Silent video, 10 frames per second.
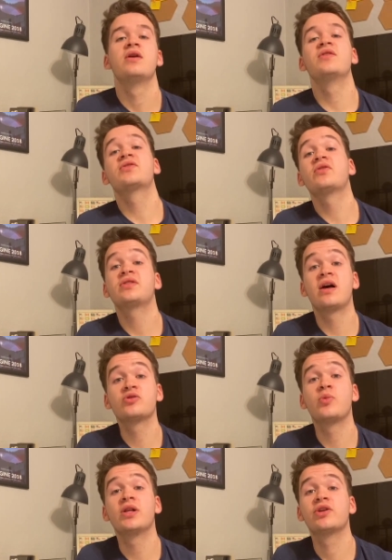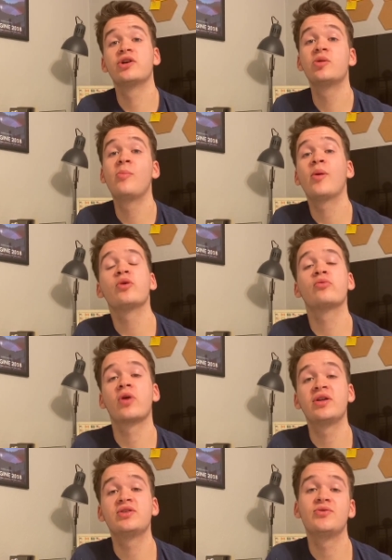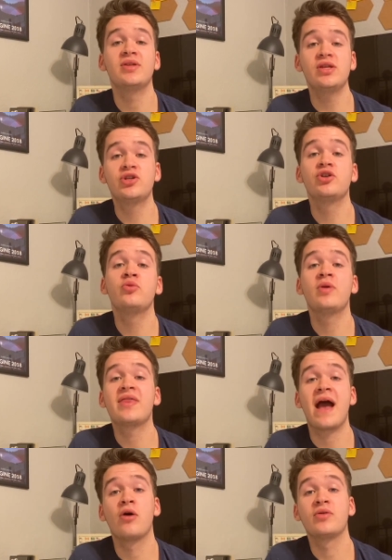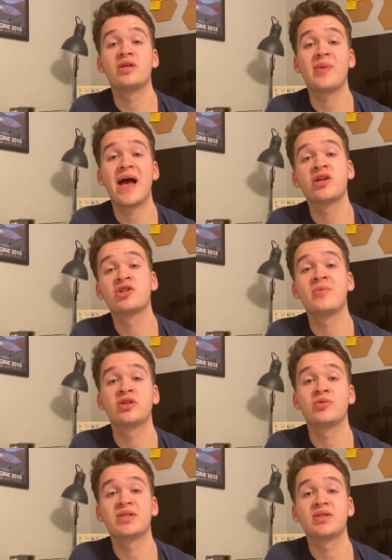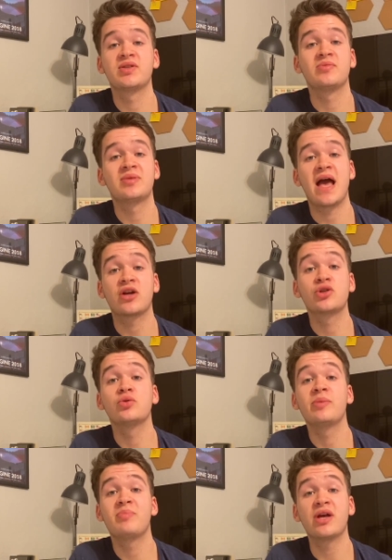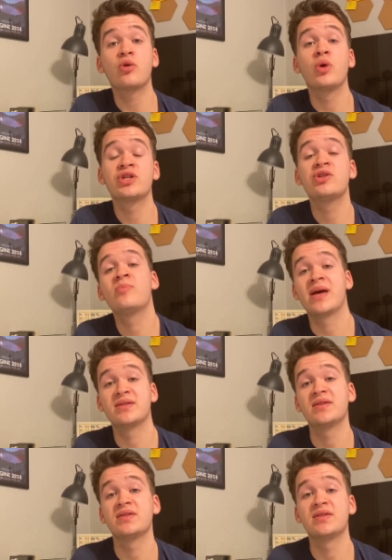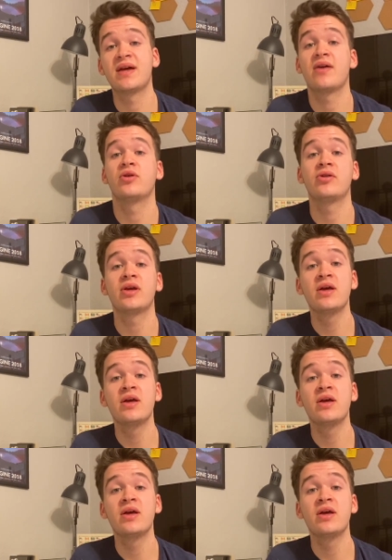This all sounds well and good, but we run into an issue with how these package management systems actually pick which dependencies to download.